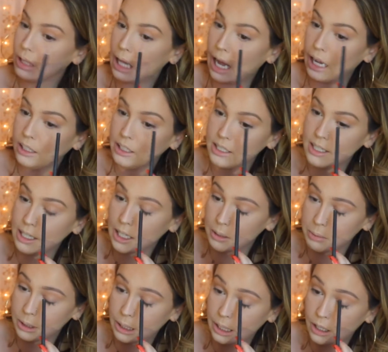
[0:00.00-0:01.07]
I like to keep
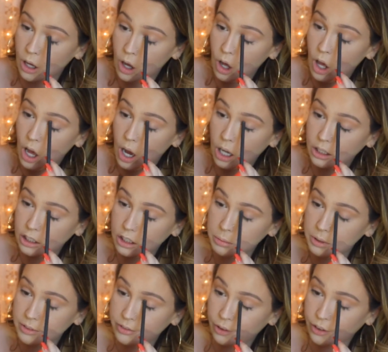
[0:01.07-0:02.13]
it like a little
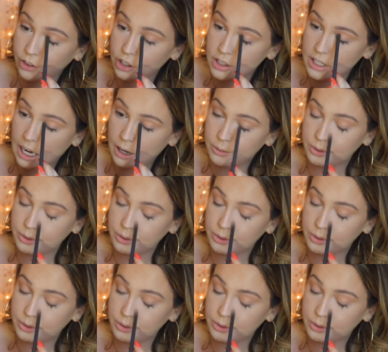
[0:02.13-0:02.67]
bit further down,